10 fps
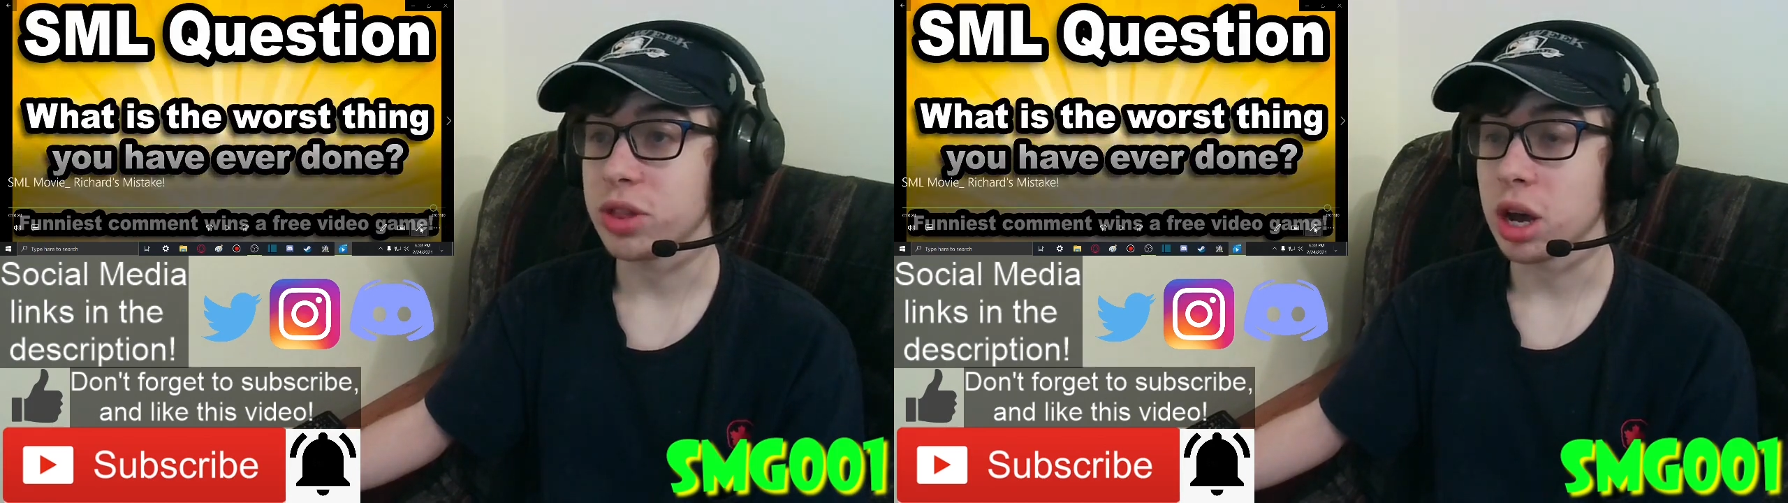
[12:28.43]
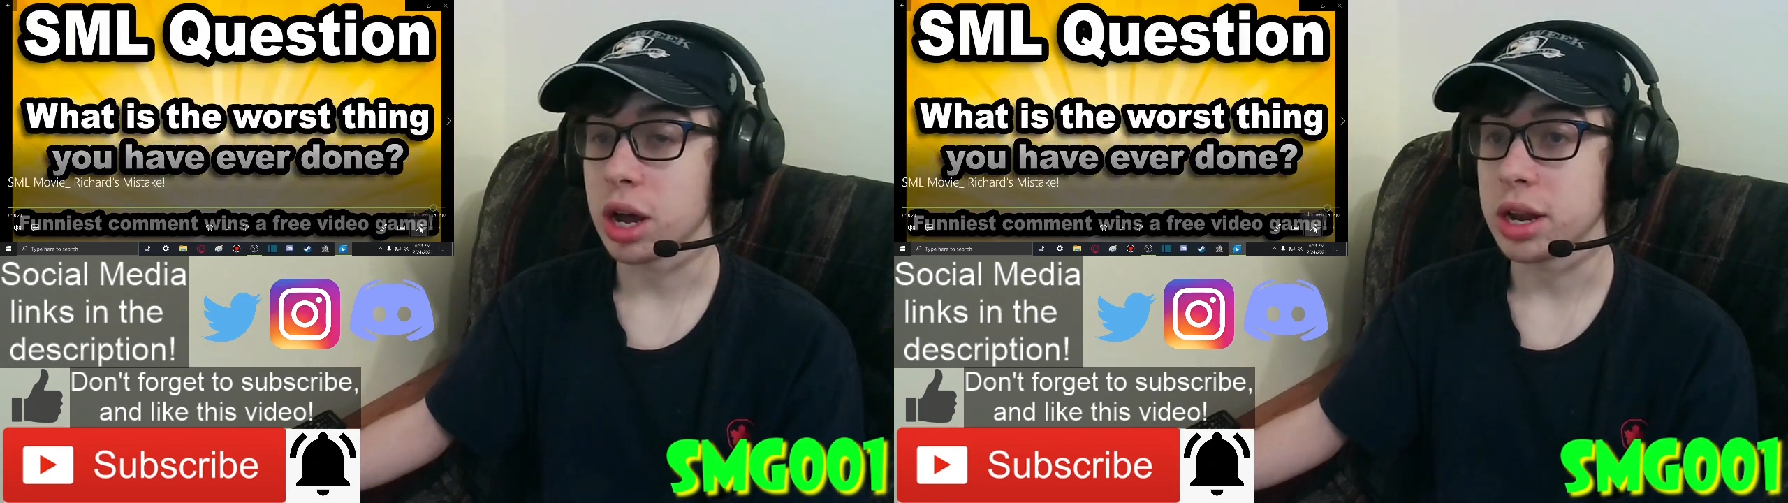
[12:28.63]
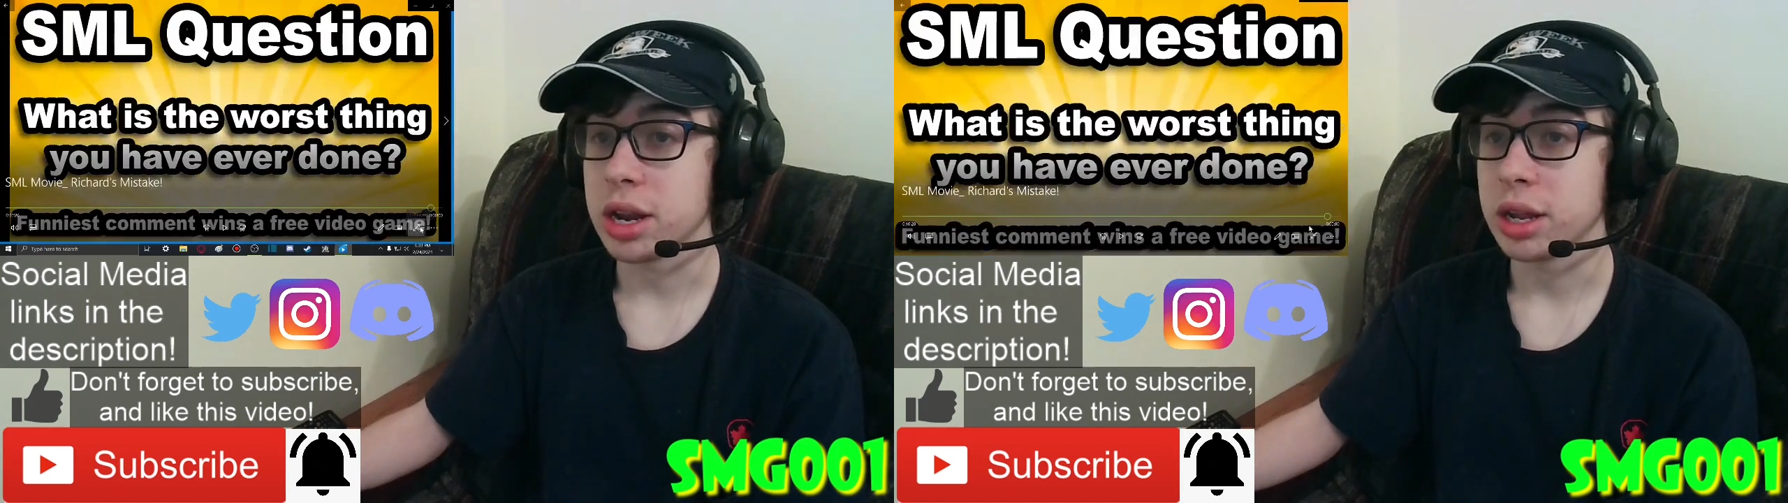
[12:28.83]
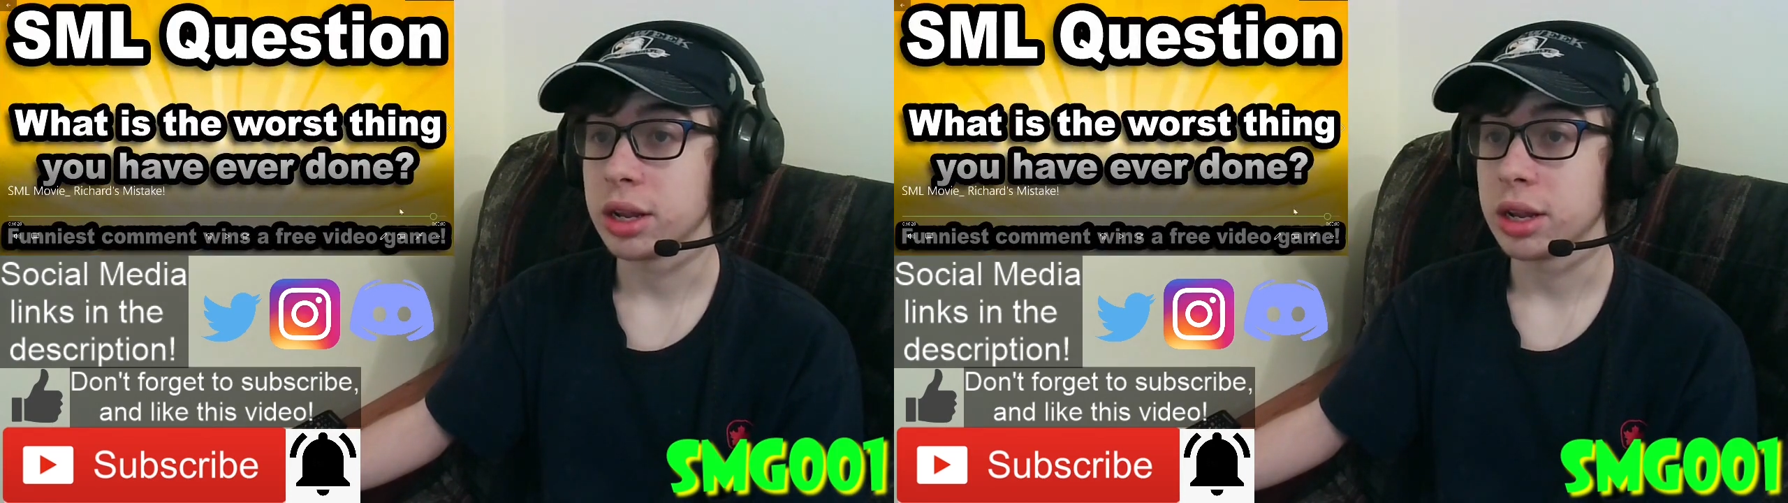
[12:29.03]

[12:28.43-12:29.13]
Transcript: done?